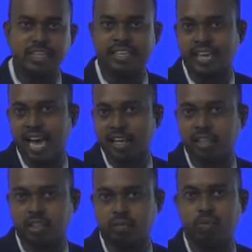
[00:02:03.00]
can carry
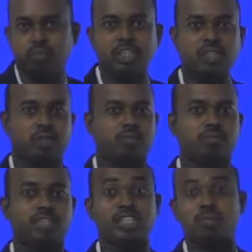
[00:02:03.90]
the information
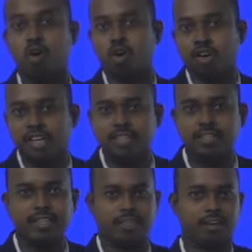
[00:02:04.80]
that is a modulating
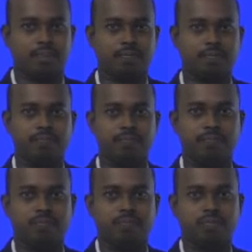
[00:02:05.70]
signal.
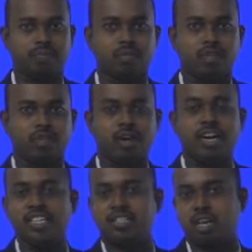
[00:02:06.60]

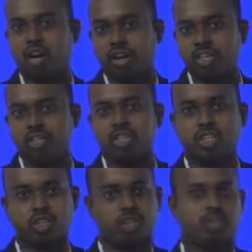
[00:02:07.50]
It is reaching the
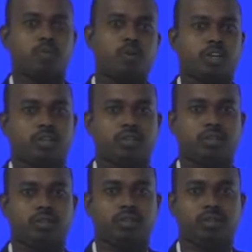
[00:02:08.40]
destination point.
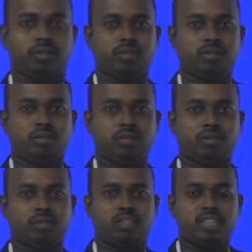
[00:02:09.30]

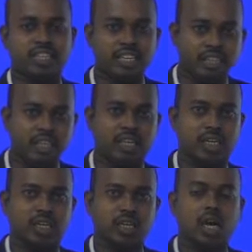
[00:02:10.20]
It is a technique
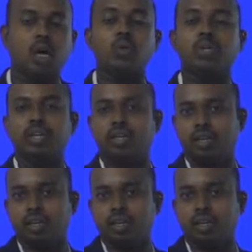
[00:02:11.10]
how you can